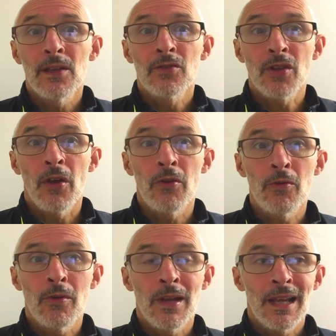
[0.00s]

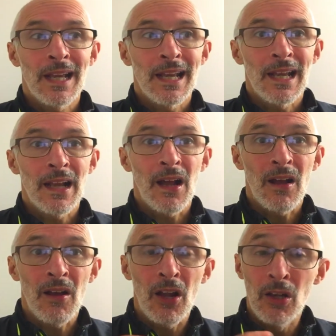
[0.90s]
So
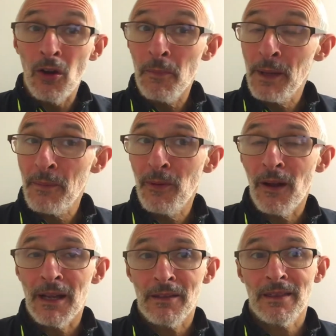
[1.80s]
a lot of
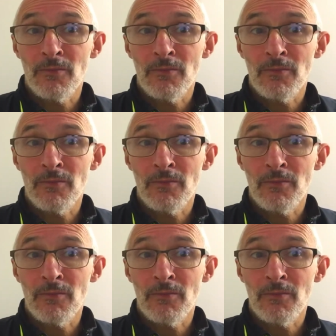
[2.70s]
people I